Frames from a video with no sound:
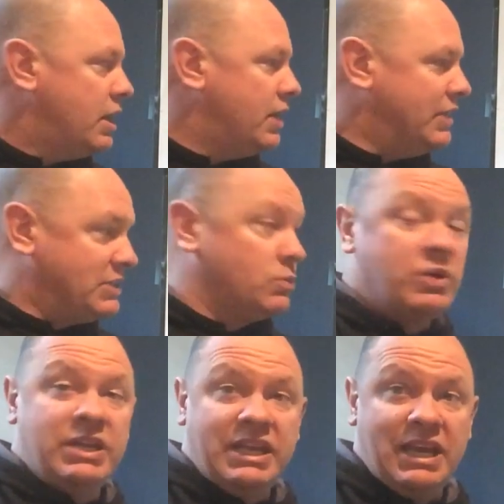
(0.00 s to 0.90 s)
And that's what
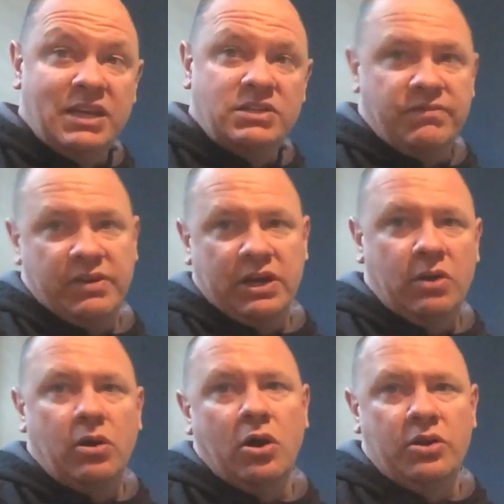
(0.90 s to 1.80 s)
we need to figure
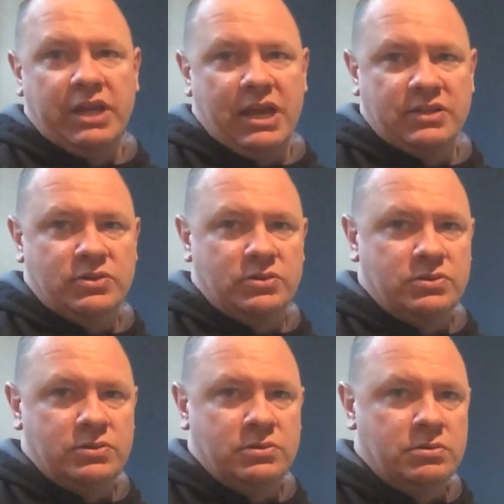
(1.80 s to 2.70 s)
out all the
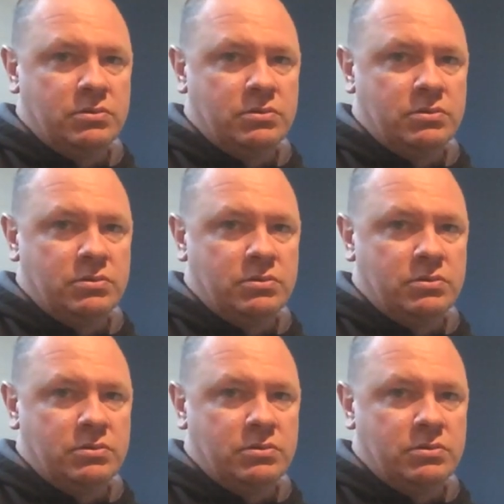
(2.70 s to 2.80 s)
answers.